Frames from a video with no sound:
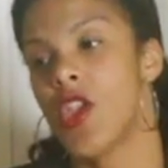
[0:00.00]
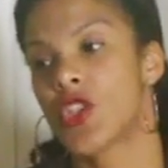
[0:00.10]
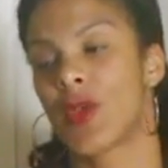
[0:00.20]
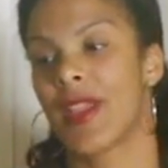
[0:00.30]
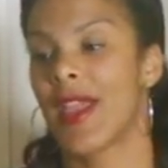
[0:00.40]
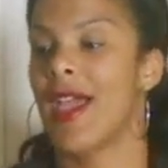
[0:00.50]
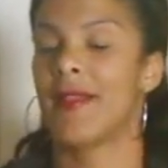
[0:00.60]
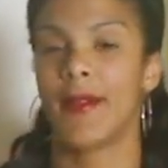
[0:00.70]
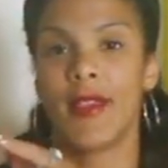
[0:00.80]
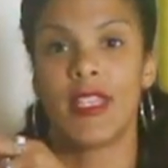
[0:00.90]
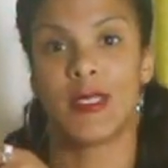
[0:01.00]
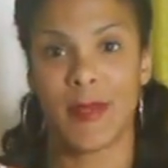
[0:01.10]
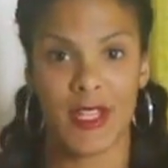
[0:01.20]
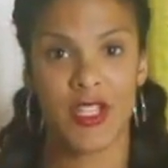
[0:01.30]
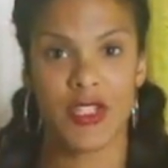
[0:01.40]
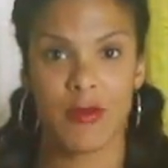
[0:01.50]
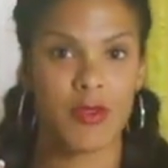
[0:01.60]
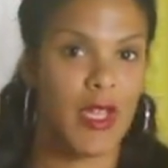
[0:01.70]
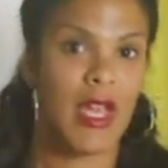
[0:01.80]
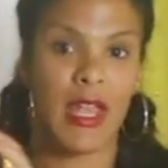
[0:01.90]
so I get spinach,
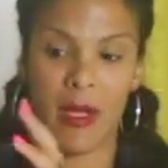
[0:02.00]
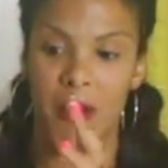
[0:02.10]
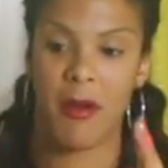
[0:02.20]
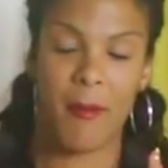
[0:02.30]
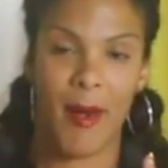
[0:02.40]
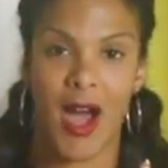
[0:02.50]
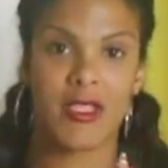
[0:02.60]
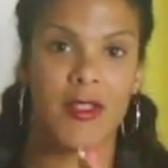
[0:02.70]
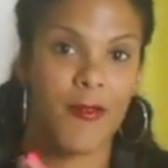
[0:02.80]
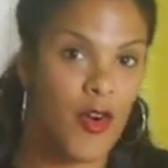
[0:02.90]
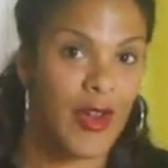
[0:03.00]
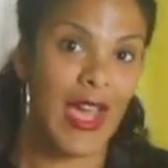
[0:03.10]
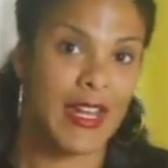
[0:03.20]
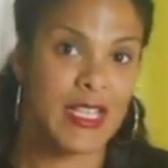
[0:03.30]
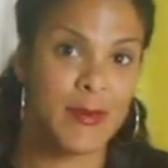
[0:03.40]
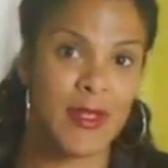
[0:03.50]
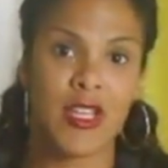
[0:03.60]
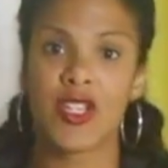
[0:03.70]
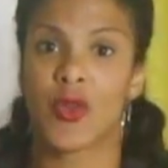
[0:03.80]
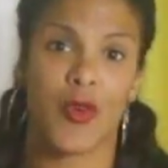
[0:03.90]
so I get like a box of organic
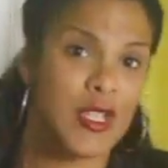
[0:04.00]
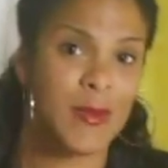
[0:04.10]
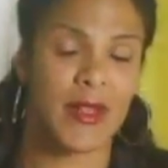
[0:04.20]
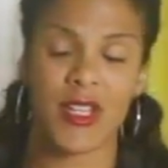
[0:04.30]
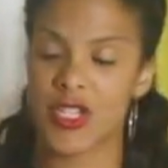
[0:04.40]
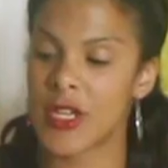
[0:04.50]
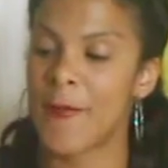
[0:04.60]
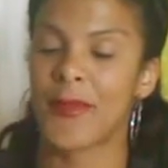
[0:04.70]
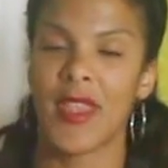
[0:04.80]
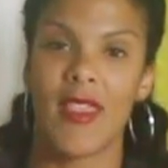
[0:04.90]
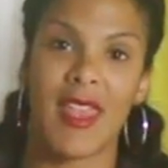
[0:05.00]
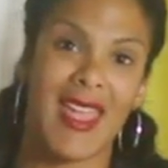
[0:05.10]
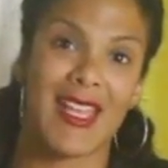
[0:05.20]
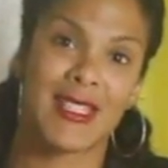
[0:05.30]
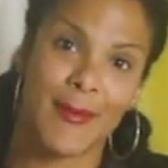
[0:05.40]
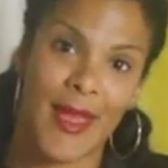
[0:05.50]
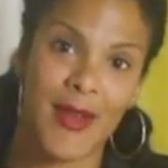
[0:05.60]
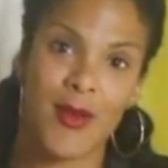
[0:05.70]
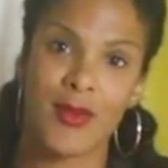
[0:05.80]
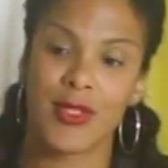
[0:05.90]
spinach or spinach, then I get
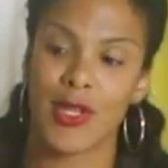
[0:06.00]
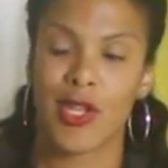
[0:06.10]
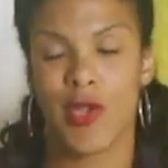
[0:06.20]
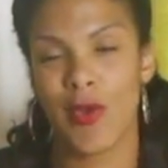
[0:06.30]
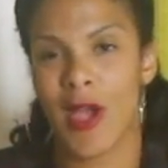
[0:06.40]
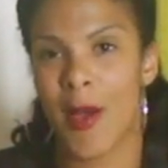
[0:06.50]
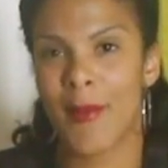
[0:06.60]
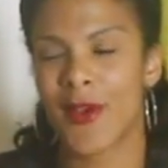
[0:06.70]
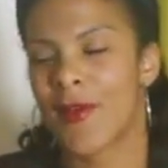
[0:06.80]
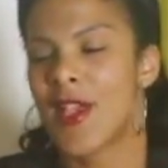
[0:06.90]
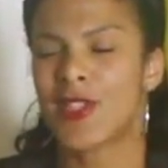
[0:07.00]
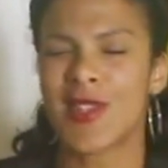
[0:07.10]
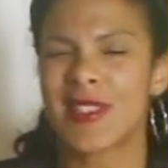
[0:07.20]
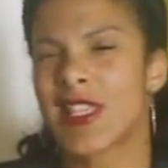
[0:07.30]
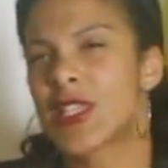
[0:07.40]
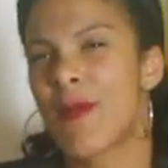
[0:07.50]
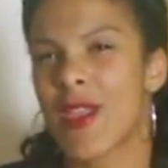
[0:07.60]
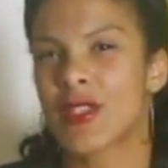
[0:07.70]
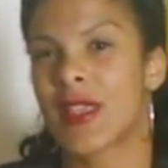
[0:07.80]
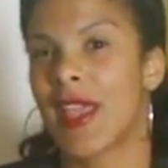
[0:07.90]
tomatoes, cucumber, so let's say
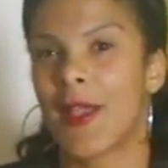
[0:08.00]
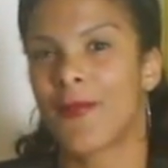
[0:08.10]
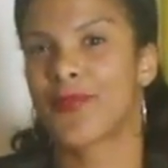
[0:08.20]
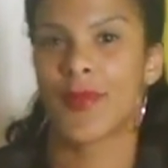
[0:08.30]
tomatoes like